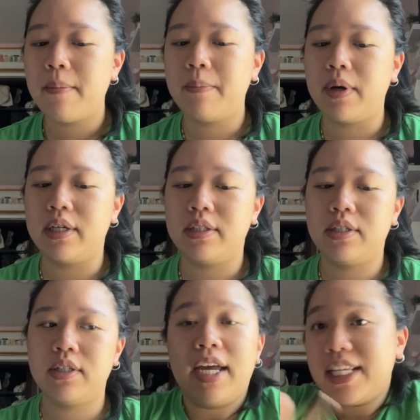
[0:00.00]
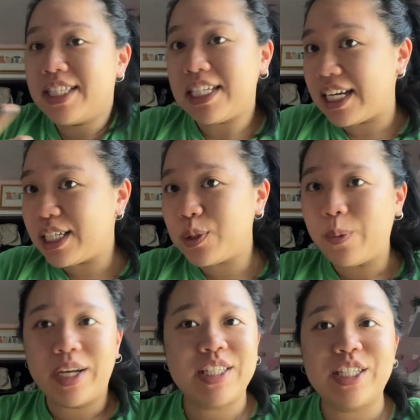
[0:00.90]
but it's a nice
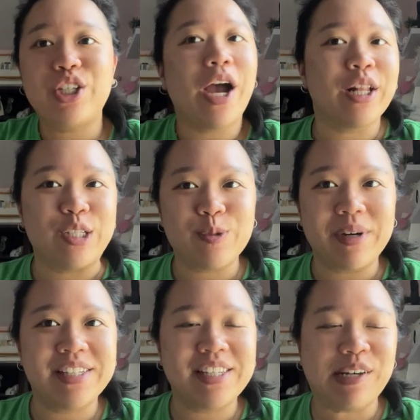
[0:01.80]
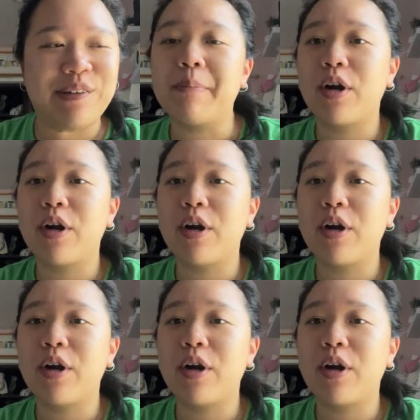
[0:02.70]
way to challenge myself.